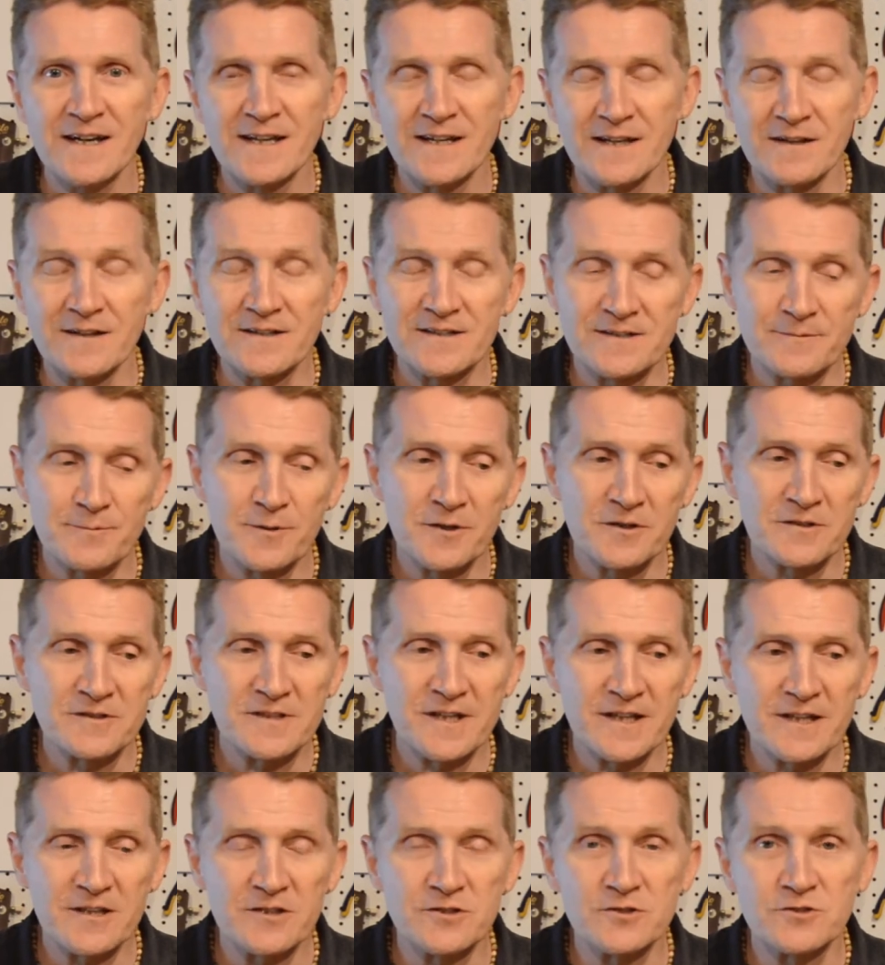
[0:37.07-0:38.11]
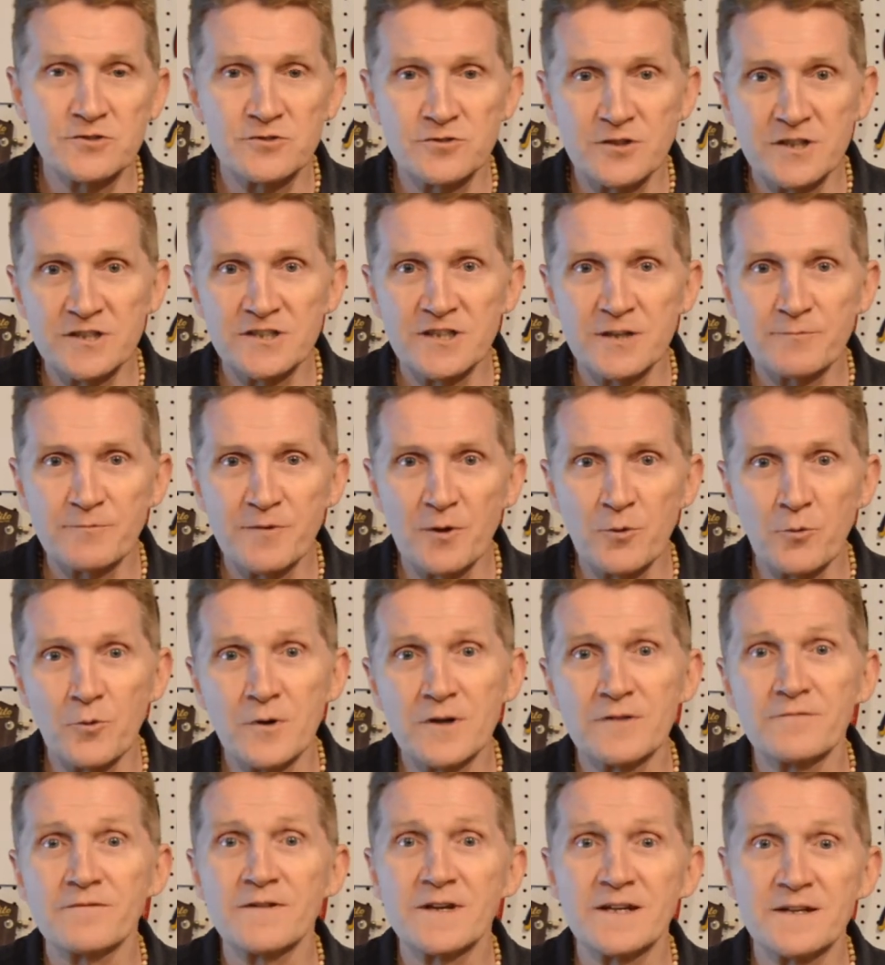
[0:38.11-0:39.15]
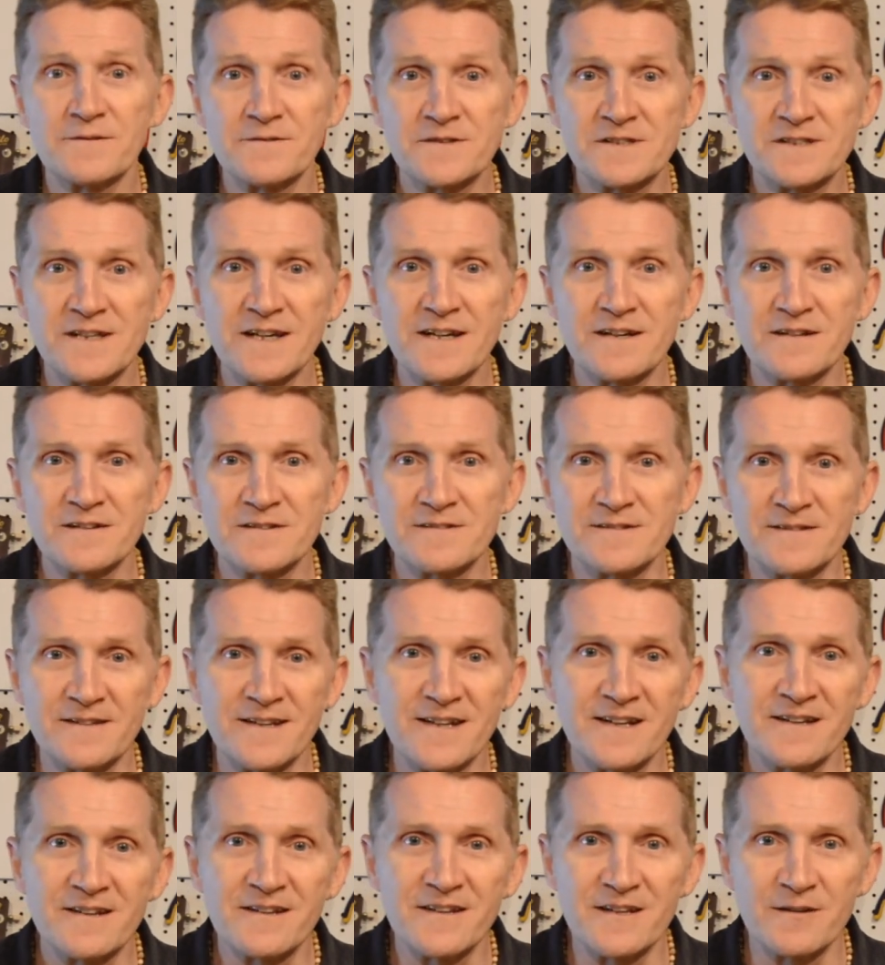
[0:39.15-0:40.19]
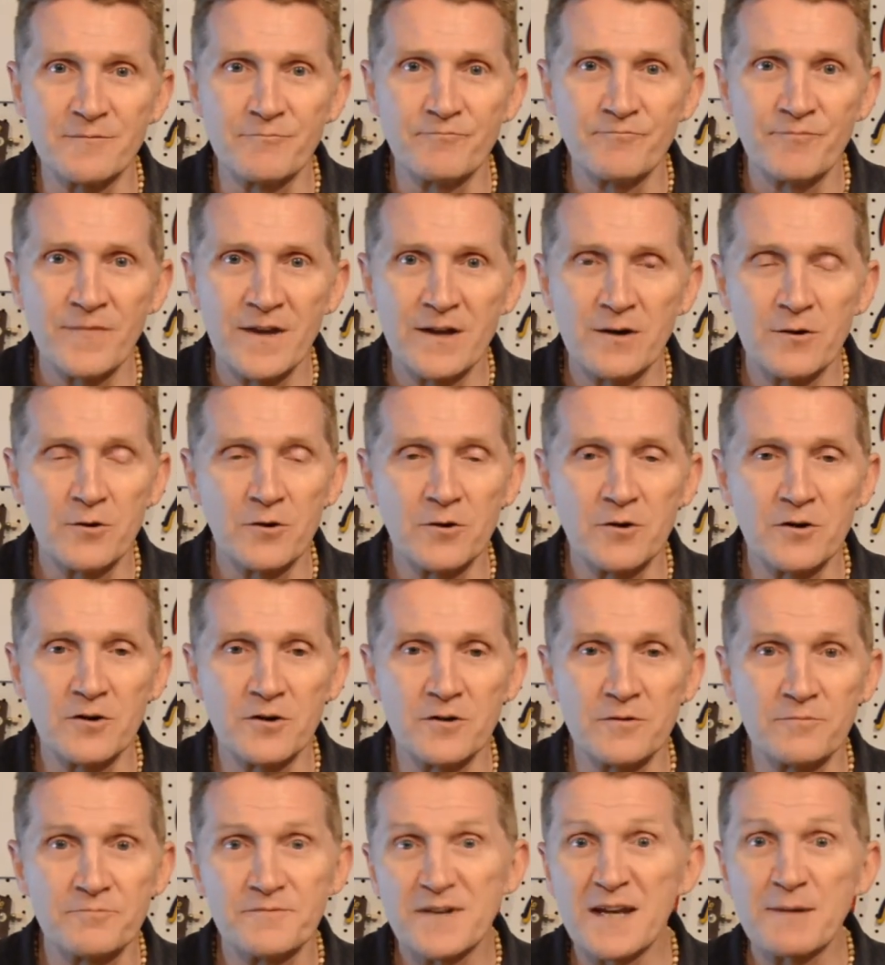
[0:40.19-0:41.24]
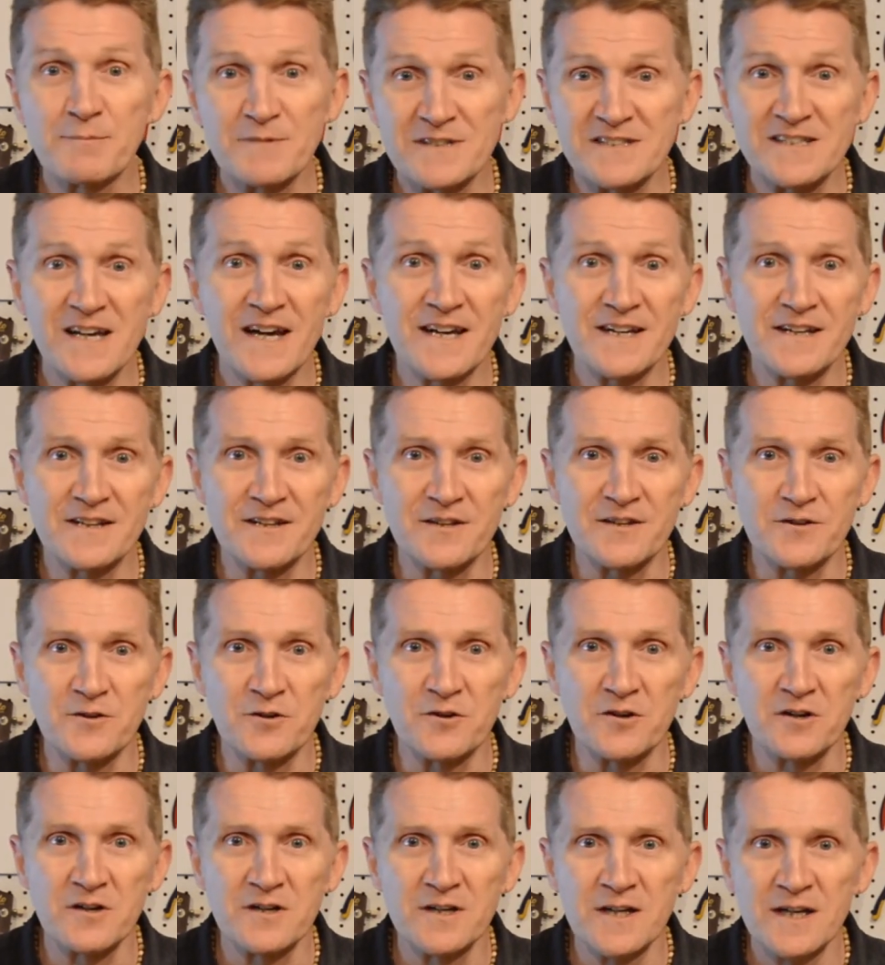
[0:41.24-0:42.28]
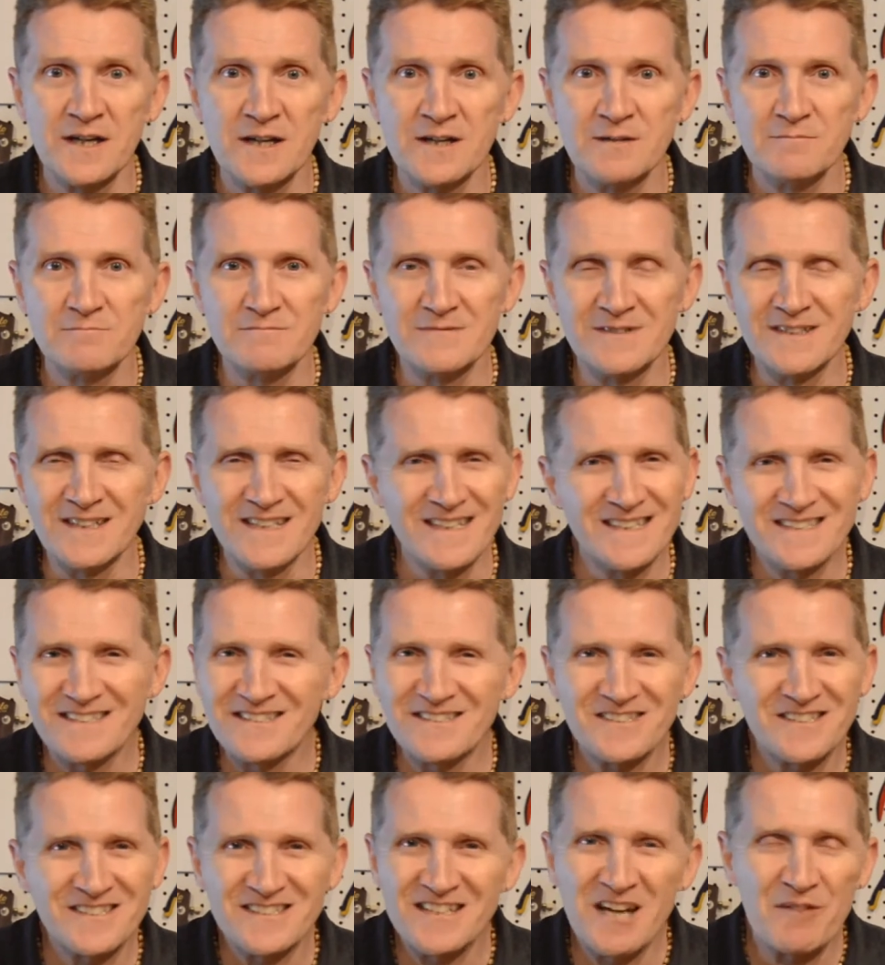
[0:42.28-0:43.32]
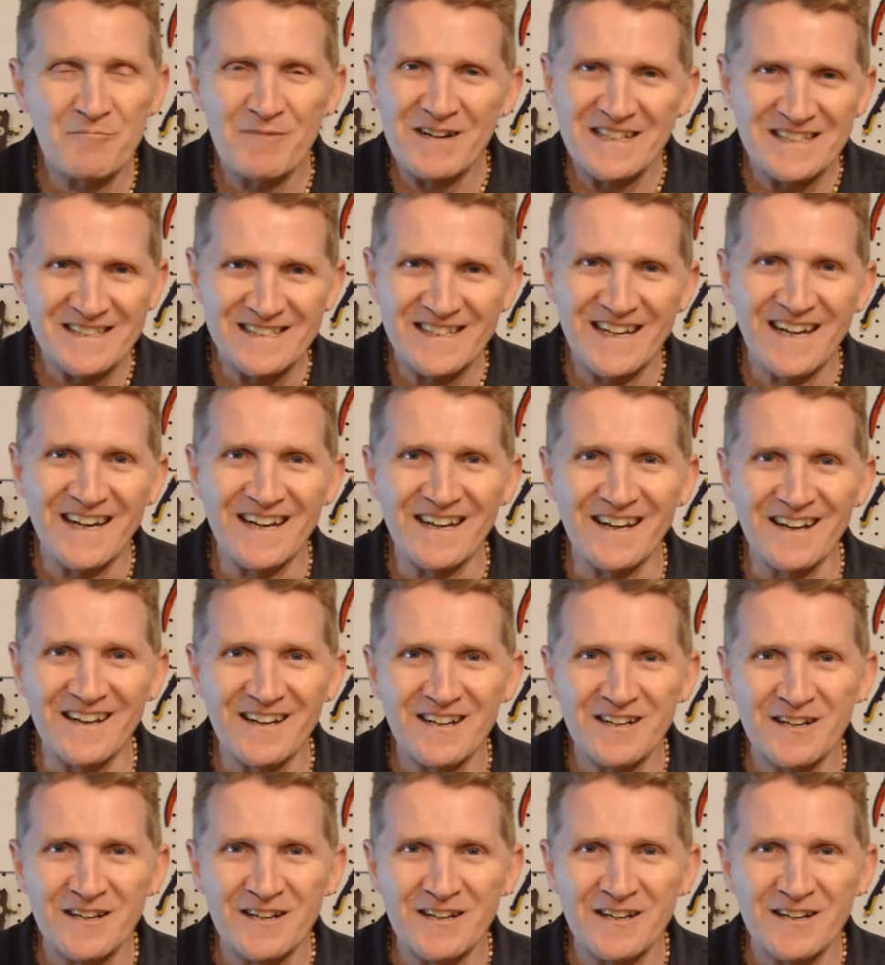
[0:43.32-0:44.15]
Now, I suppose I could trudge up the one flight of stairs and tell them, or tape a sign to the door. That's just not my style.